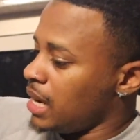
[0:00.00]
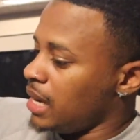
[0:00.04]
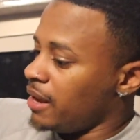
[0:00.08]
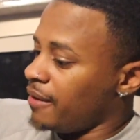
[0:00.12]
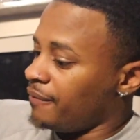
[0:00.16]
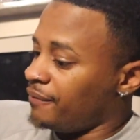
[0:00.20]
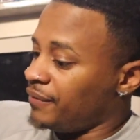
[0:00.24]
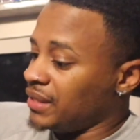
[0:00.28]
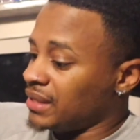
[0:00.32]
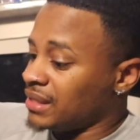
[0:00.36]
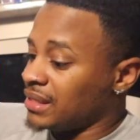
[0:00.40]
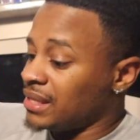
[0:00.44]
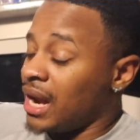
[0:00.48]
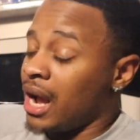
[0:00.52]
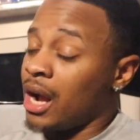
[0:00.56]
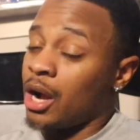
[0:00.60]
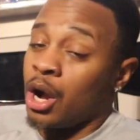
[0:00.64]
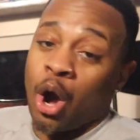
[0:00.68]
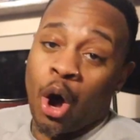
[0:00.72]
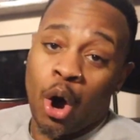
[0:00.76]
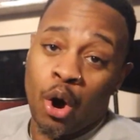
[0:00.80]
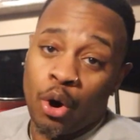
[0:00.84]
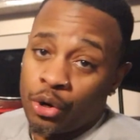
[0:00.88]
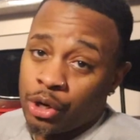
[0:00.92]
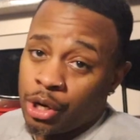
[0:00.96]
if it's not
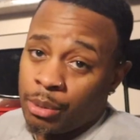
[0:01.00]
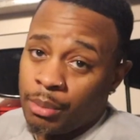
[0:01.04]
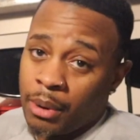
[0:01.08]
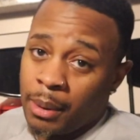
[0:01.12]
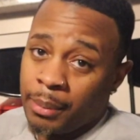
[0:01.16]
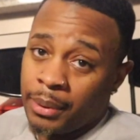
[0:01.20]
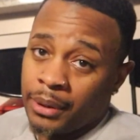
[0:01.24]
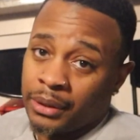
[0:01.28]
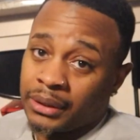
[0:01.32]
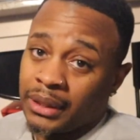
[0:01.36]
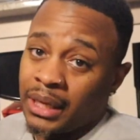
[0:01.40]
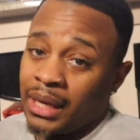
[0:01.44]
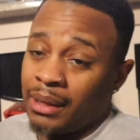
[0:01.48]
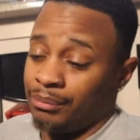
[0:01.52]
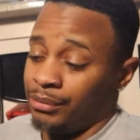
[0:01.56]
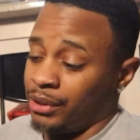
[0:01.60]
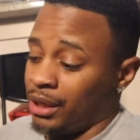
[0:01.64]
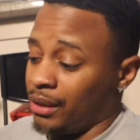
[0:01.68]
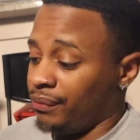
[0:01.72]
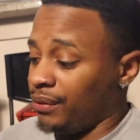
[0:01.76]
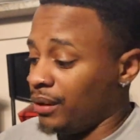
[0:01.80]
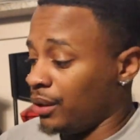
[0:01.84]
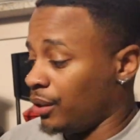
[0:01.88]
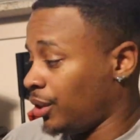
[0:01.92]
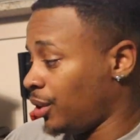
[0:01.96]
cold on my birthday, I'm
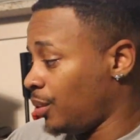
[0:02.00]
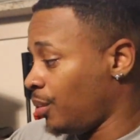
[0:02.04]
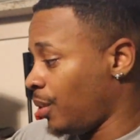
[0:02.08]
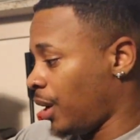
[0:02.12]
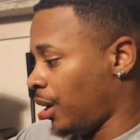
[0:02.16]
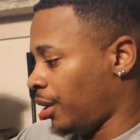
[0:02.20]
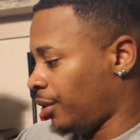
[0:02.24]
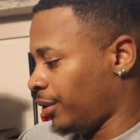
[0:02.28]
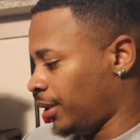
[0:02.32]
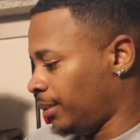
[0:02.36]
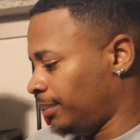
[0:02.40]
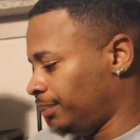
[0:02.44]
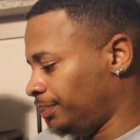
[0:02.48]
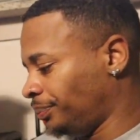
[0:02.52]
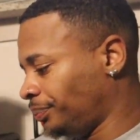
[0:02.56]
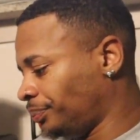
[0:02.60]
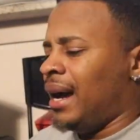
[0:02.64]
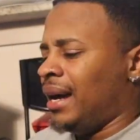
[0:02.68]
definitely gonna wear them.